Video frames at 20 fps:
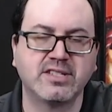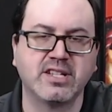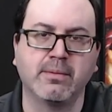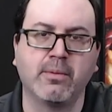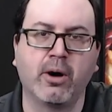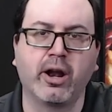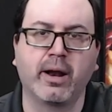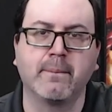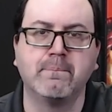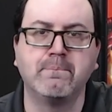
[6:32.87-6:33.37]

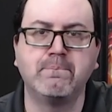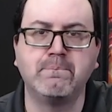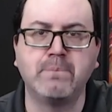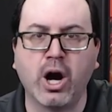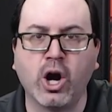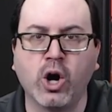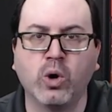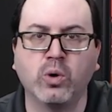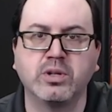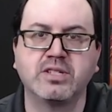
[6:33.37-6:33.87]
Tim on a
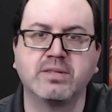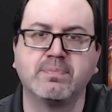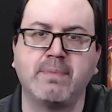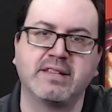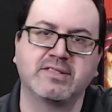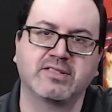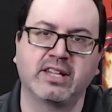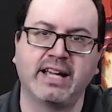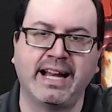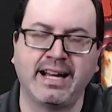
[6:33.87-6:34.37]
boat,
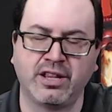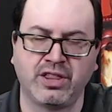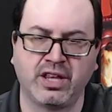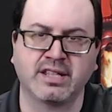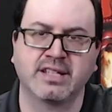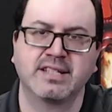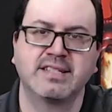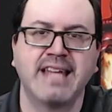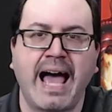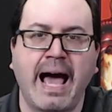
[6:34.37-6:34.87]
basically
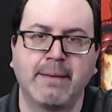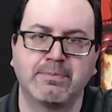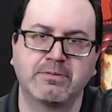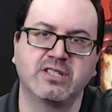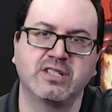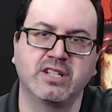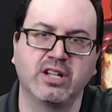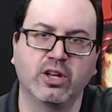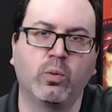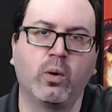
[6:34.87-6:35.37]
anything that
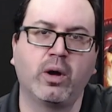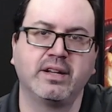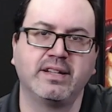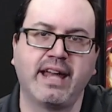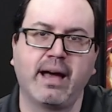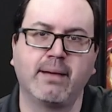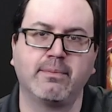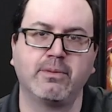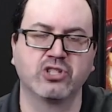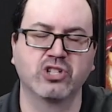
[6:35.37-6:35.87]
tapped to deal one
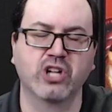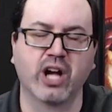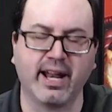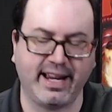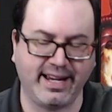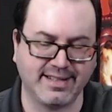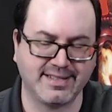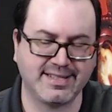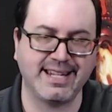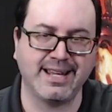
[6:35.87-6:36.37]
damage
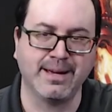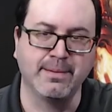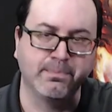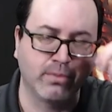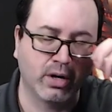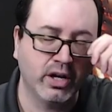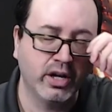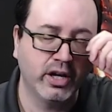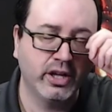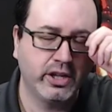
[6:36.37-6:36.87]
got a
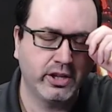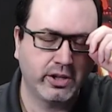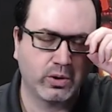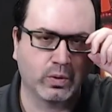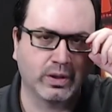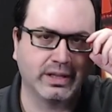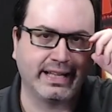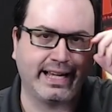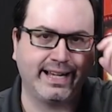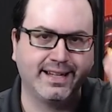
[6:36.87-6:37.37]
Tim
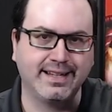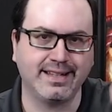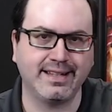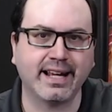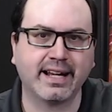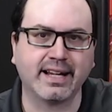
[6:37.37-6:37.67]
related